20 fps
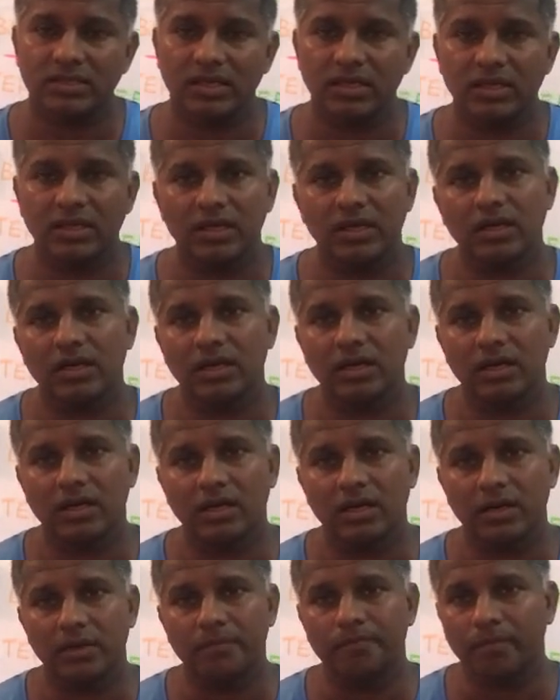
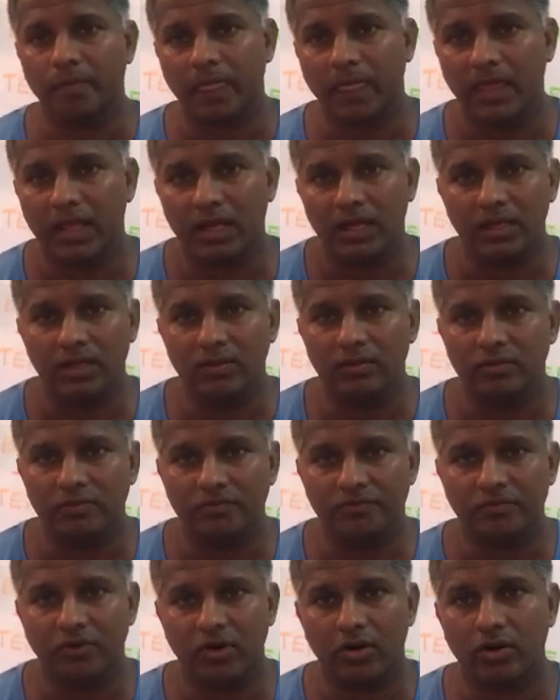uh,
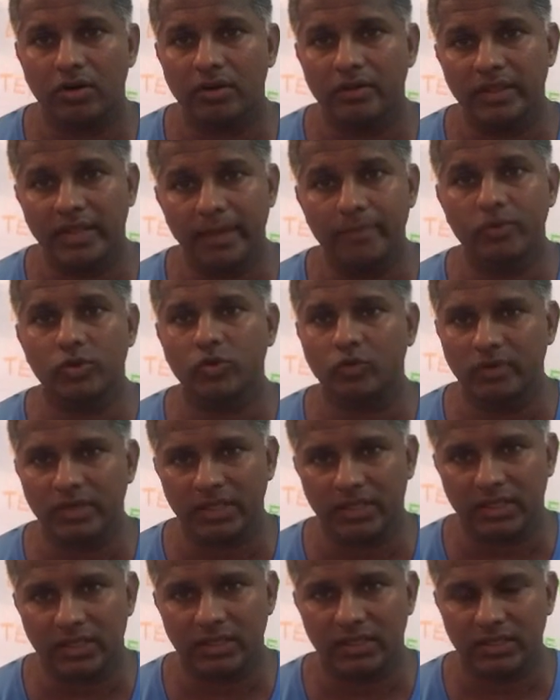for them to
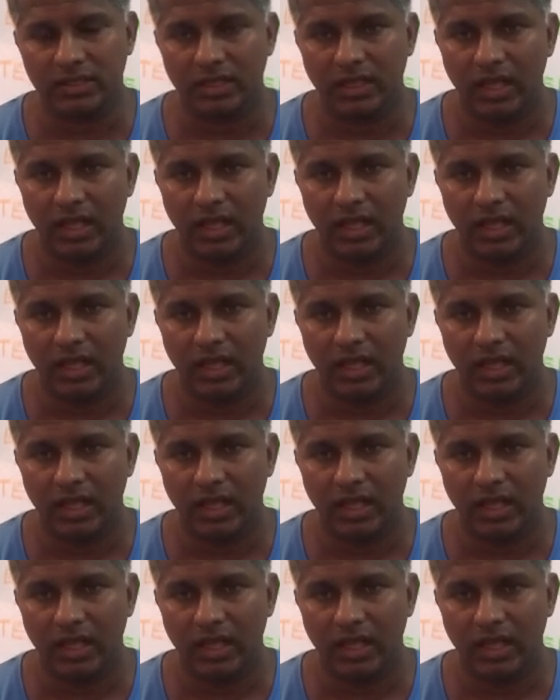work.